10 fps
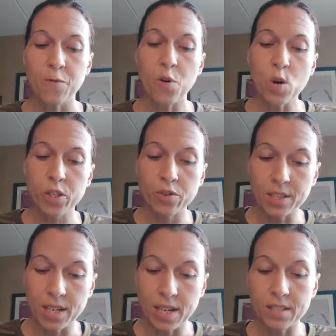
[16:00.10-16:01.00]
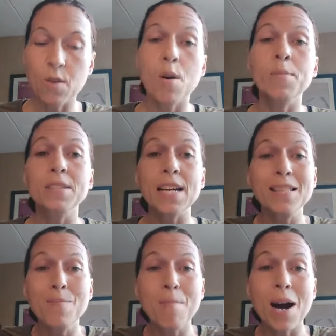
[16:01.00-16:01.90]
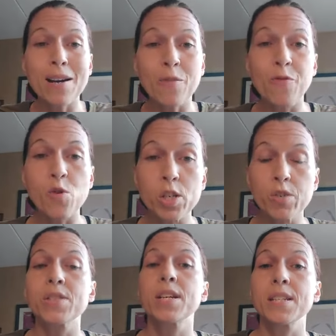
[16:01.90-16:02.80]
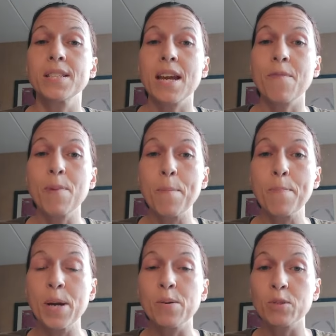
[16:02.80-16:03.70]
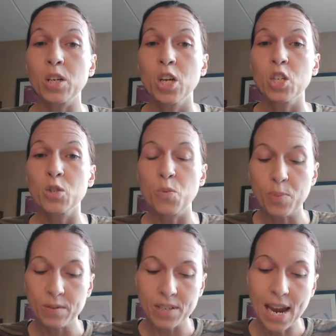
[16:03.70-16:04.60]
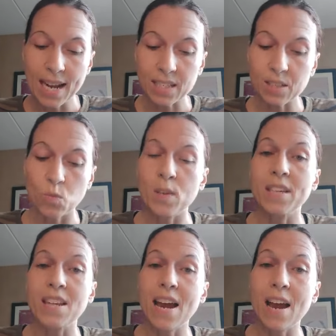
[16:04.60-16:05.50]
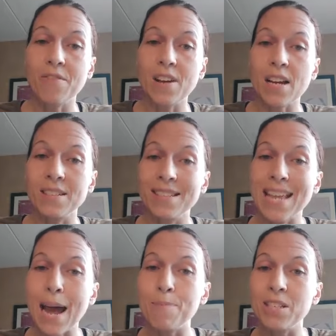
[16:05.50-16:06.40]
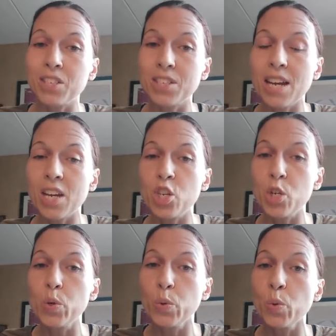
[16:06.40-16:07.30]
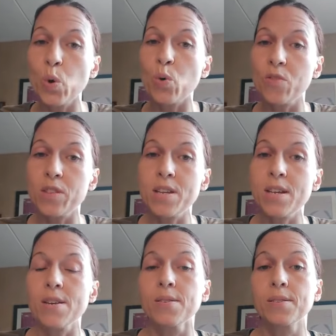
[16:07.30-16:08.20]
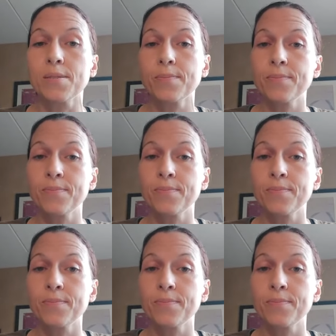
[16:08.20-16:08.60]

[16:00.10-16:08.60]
fortresses. They're almost like demonic fortresses that have been built to protect what they have established in you over the years.